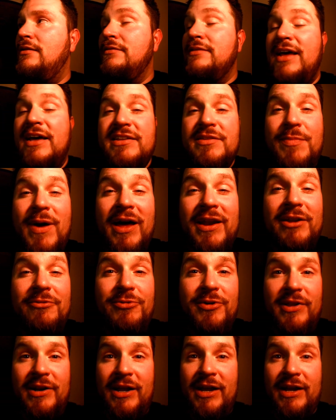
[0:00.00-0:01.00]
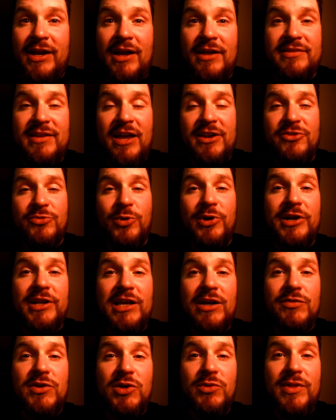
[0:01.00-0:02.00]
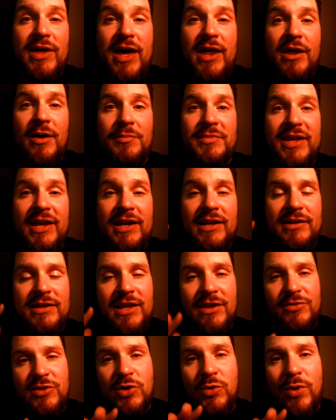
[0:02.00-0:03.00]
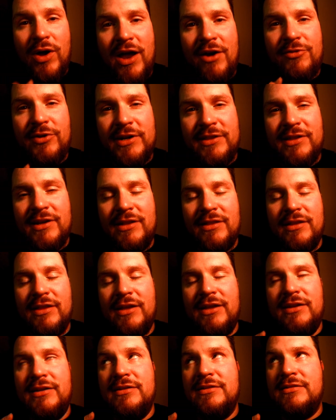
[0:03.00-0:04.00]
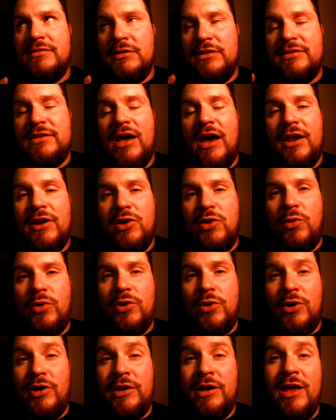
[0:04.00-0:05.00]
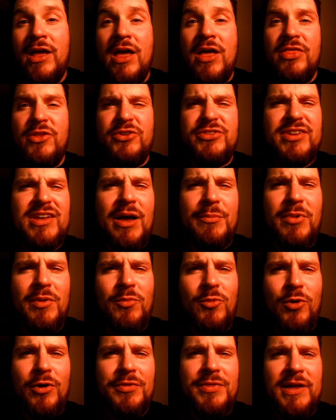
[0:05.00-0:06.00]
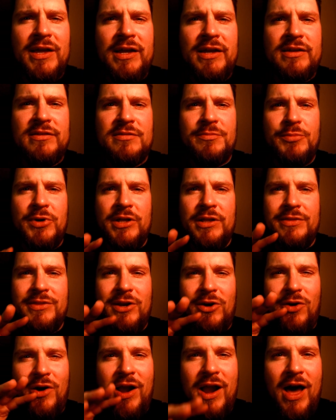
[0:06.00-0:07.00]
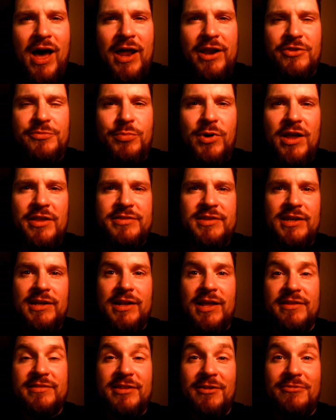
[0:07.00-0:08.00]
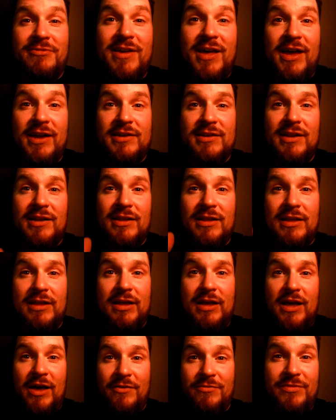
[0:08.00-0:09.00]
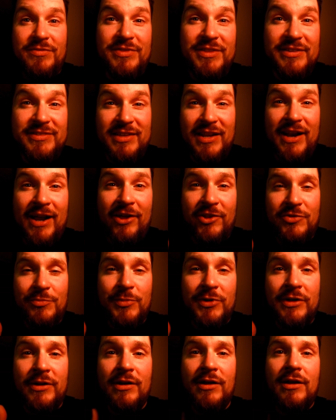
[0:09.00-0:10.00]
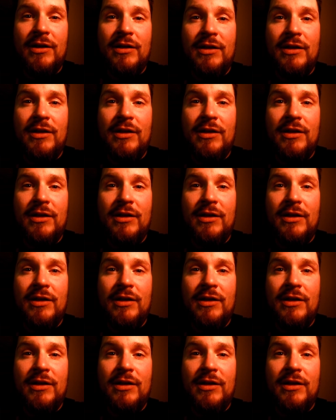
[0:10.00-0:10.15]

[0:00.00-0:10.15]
That is about it for tonight, guys. I just wanted to give you that update, give you everything that is kind of going on. There's a couple more things, but they're not as pressing as the fact of this announcement.